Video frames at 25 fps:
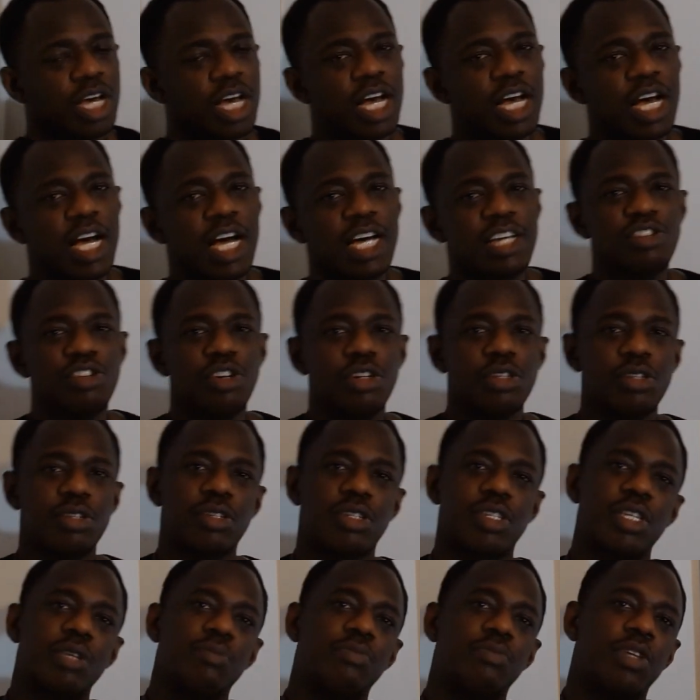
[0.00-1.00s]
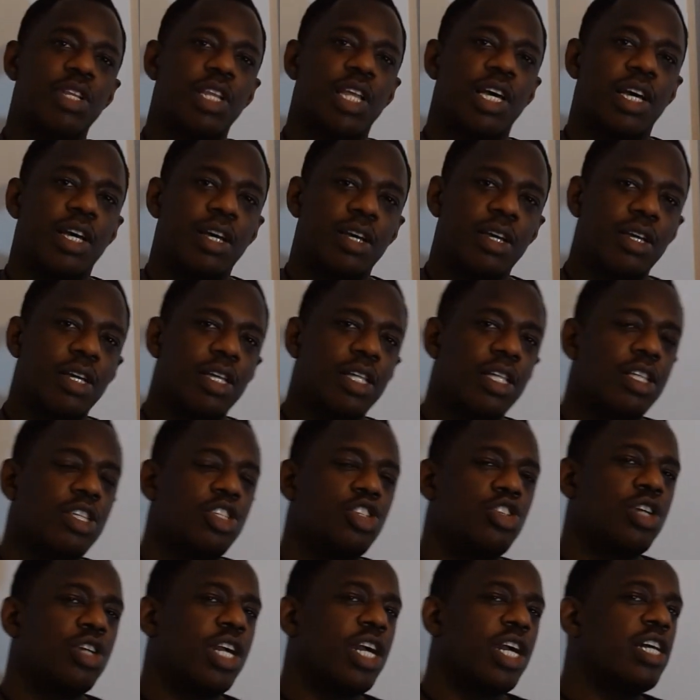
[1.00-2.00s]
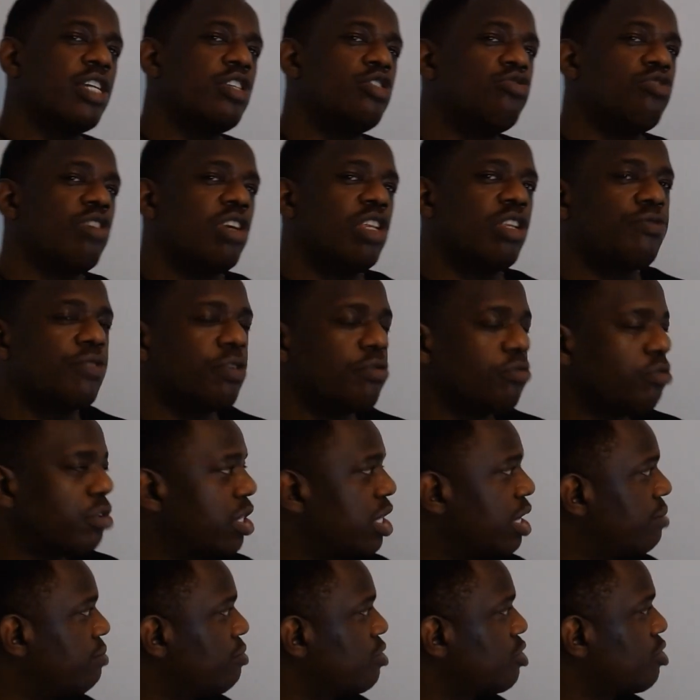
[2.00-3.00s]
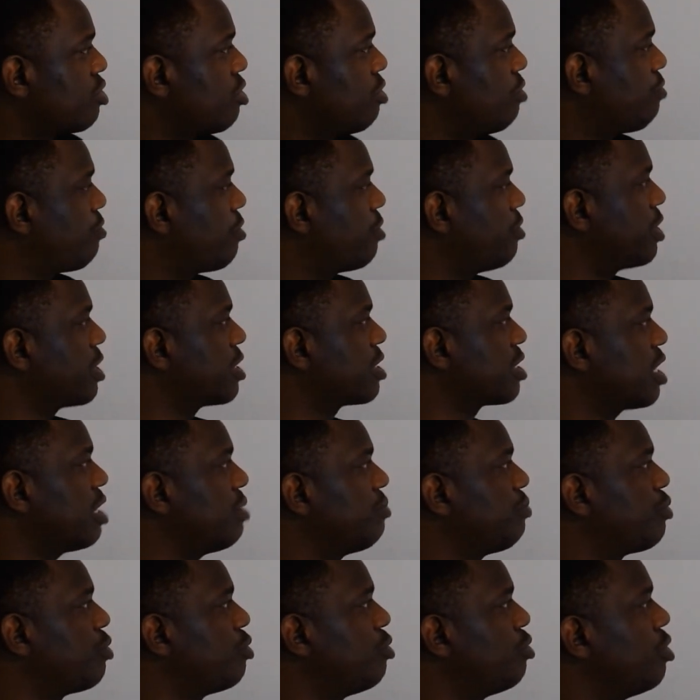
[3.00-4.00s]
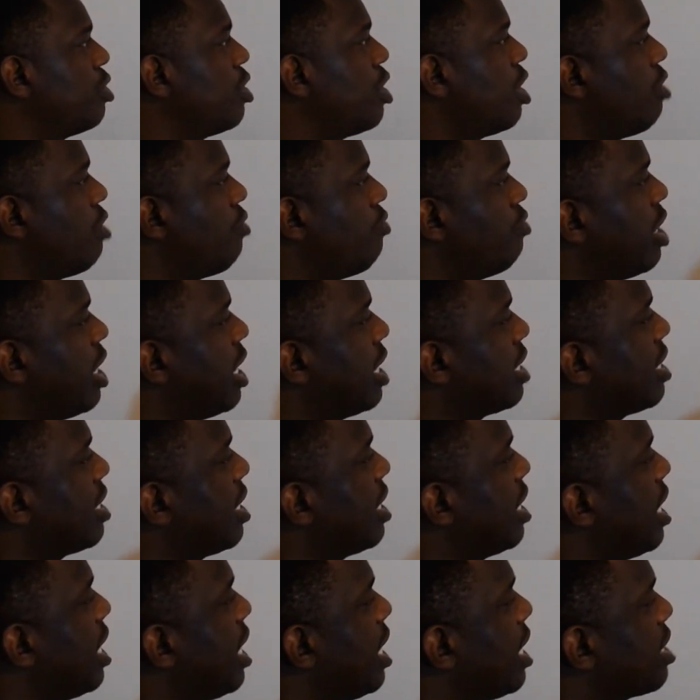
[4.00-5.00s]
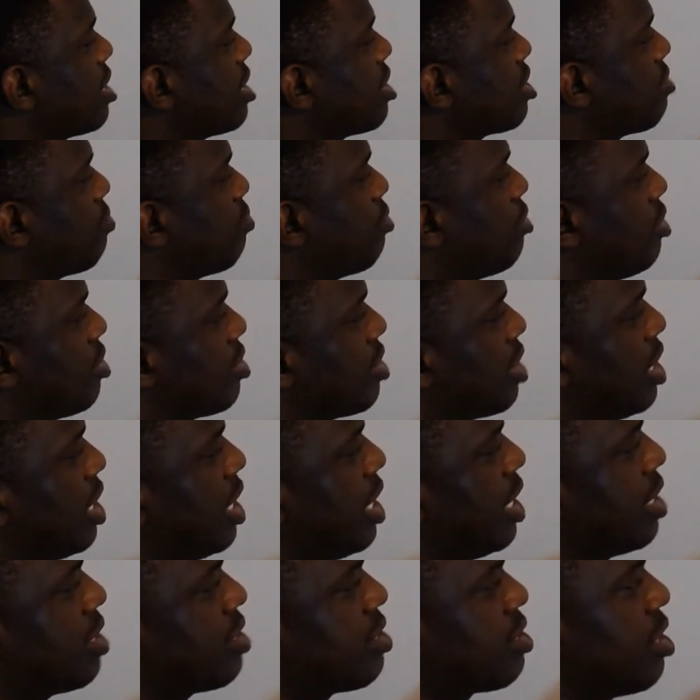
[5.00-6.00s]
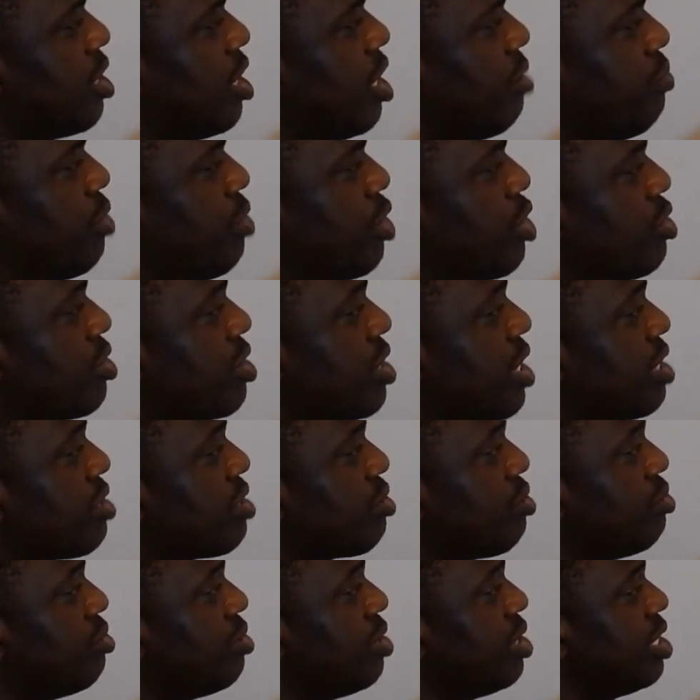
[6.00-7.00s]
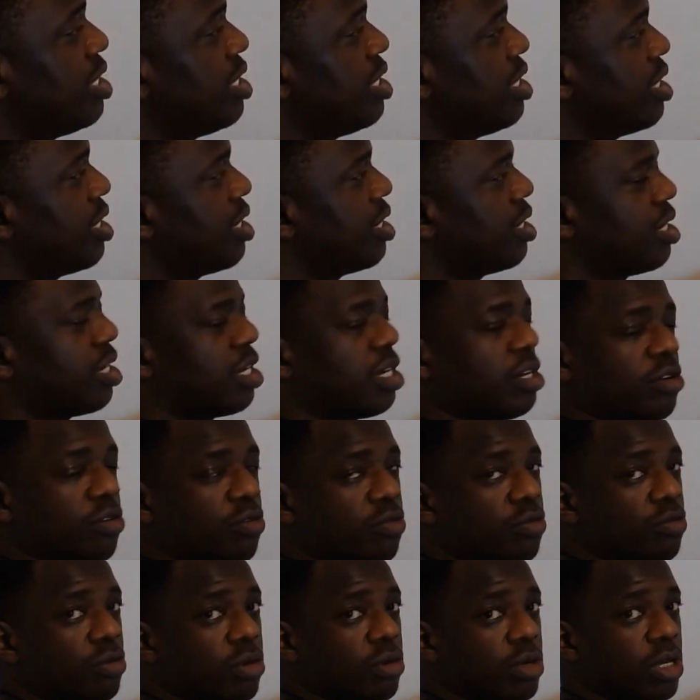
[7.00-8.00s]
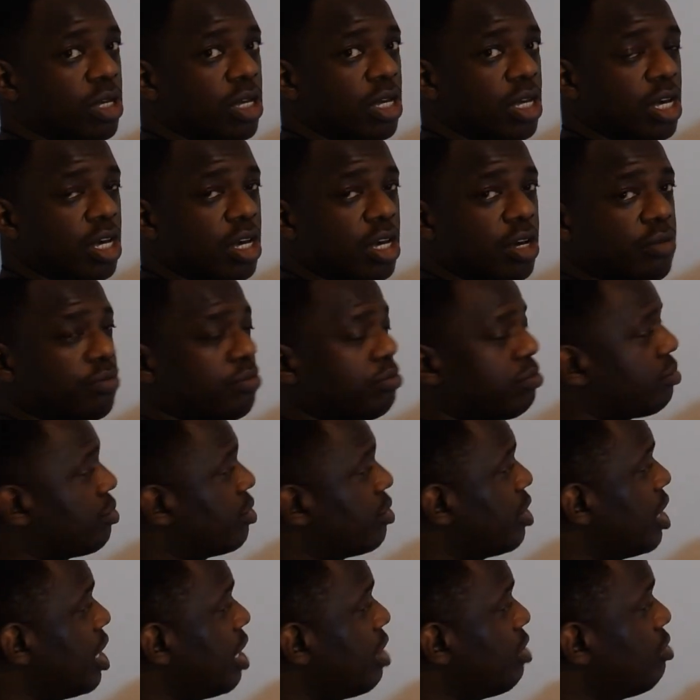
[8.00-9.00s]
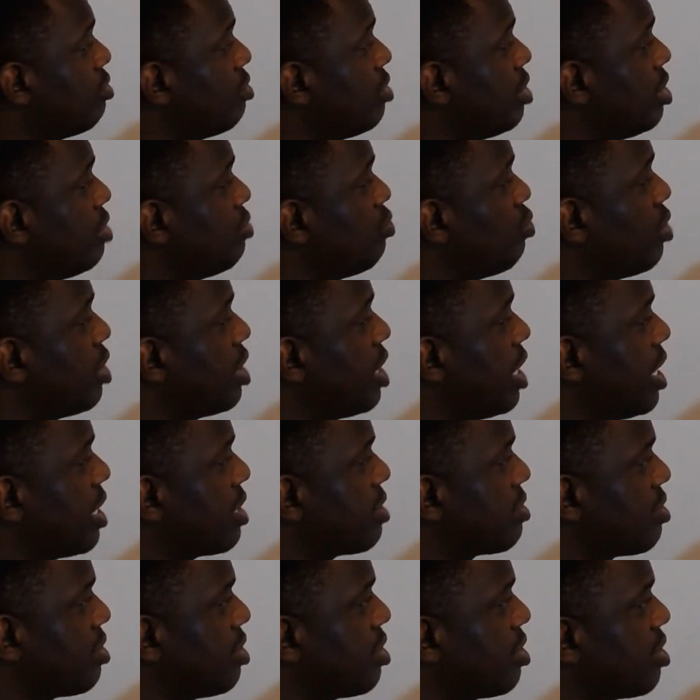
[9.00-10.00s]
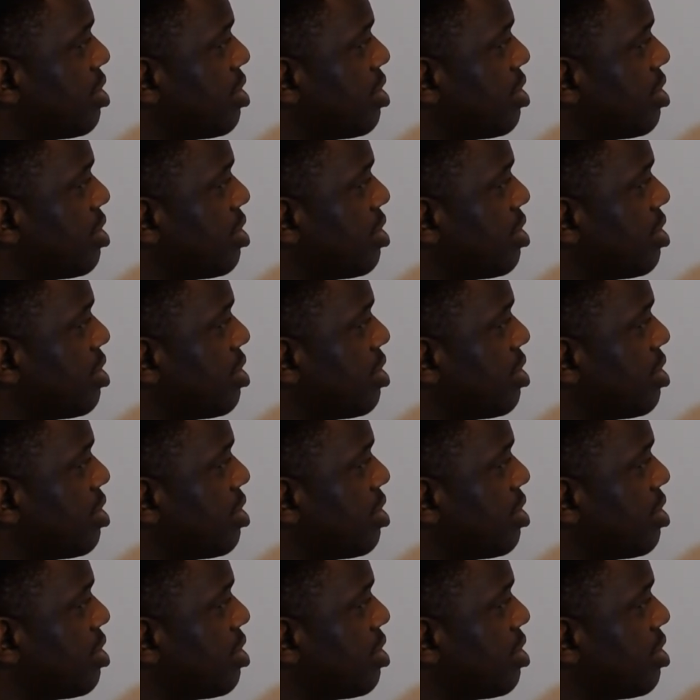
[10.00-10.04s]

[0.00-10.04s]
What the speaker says: are not similar, you can't do anything with them. So for example, we had an x plus an x. Because there's only there are only 1 x's,